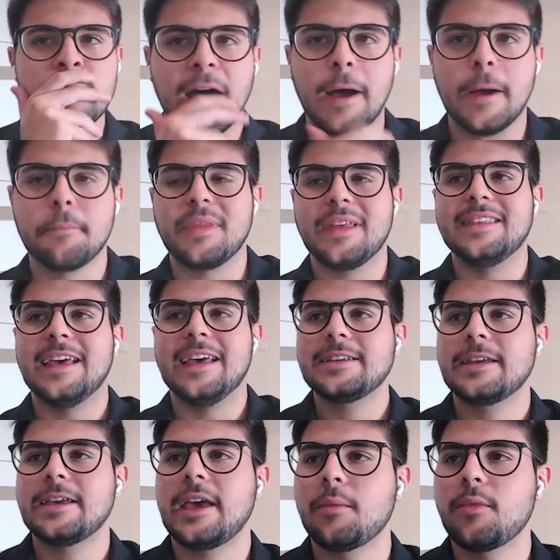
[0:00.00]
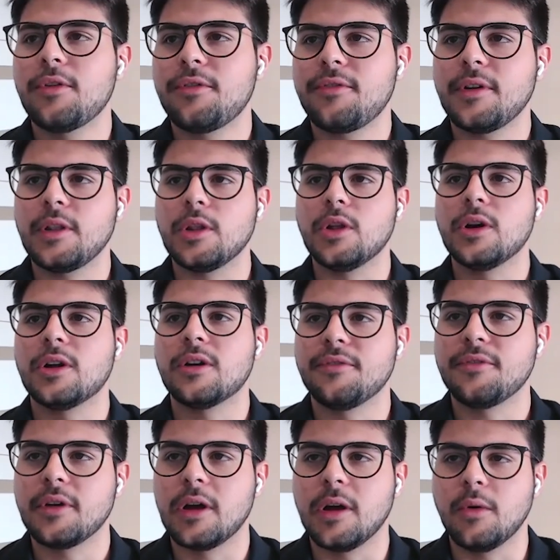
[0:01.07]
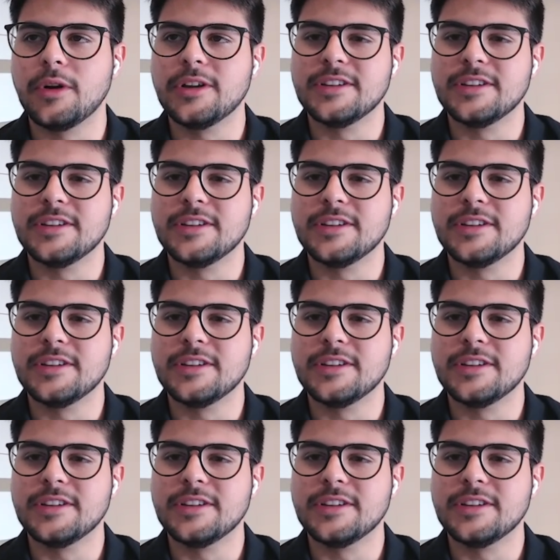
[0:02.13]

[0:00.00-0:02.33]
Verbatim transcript: Um, that came with a lot of uh,